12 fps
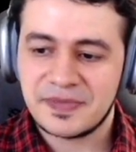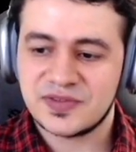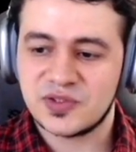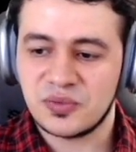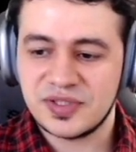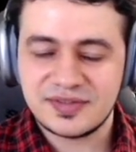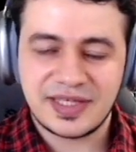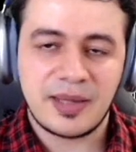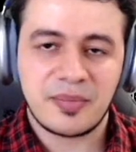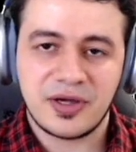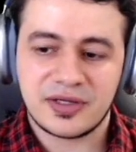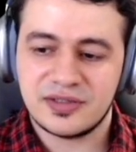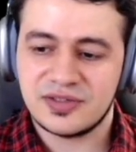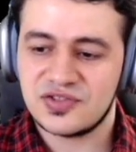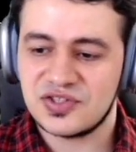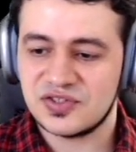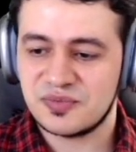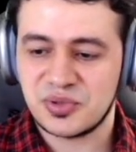So this app icon is
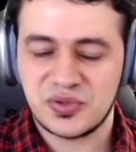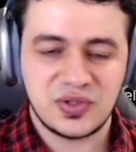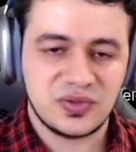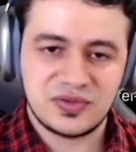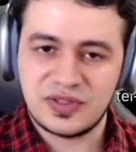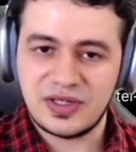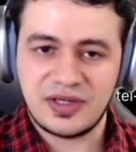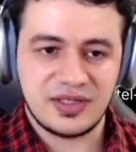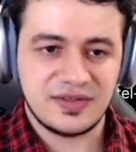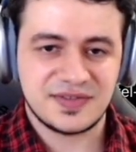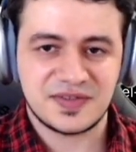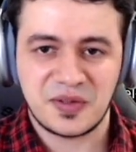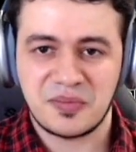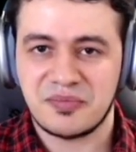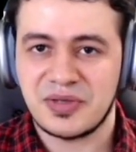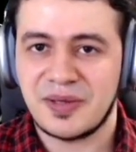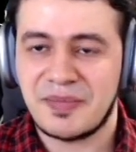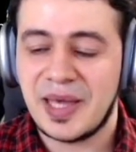just produced in
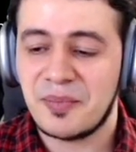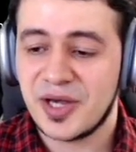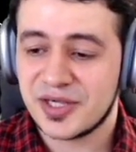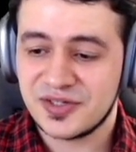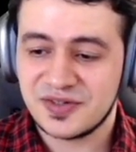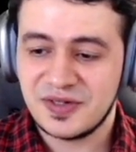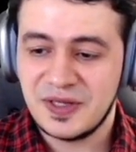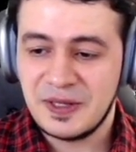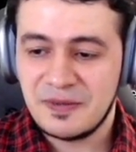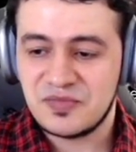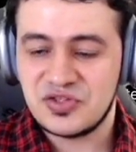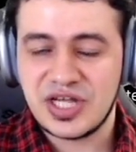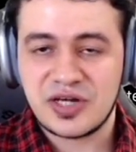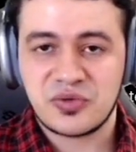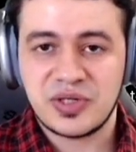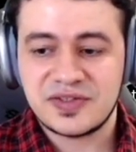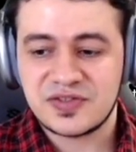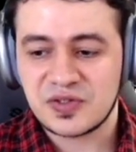some app icon
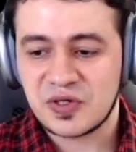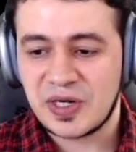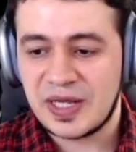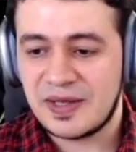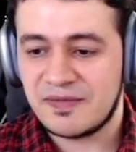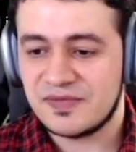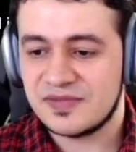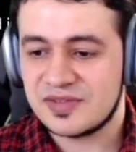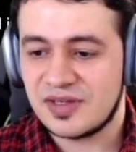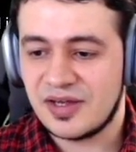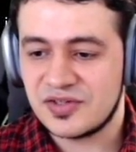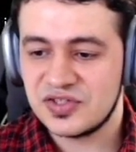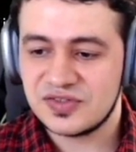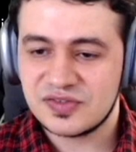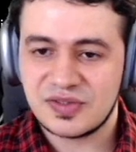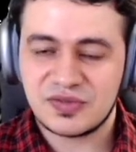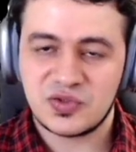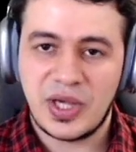generator, and
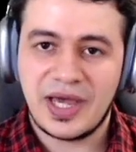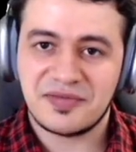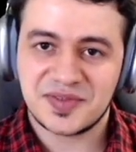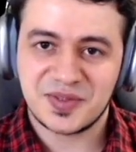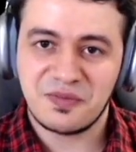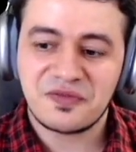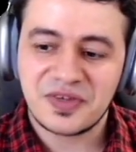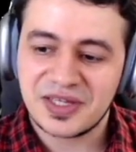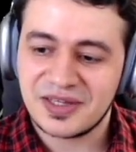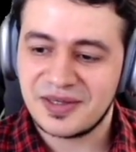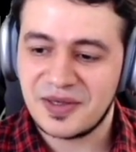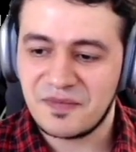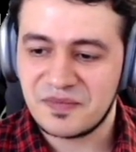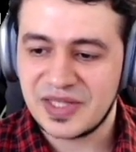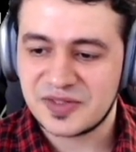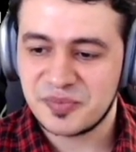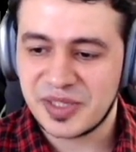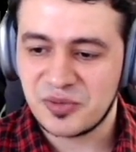just to have something
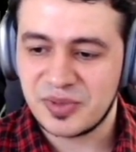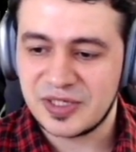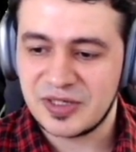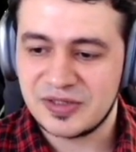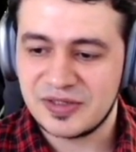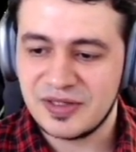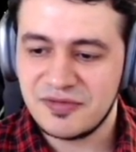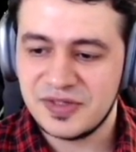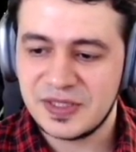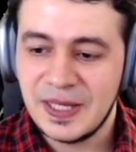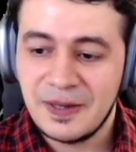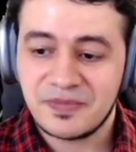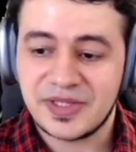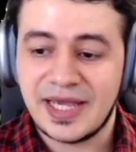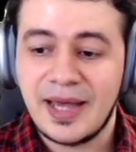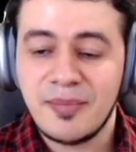that's better than nothing. The